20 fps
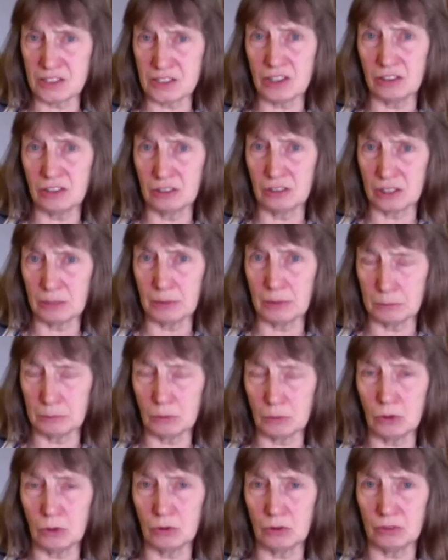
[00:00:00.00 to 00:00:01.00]
to look a bit
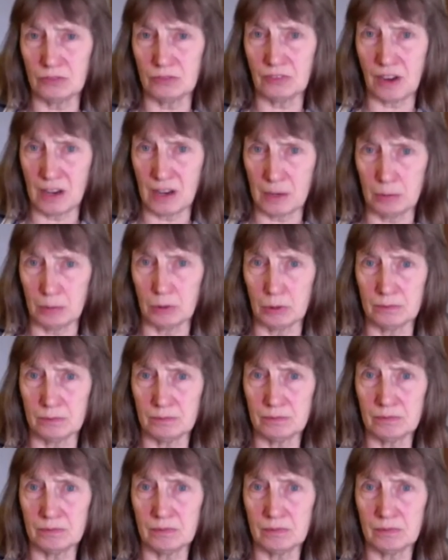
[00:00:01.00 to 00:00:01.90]
more viable.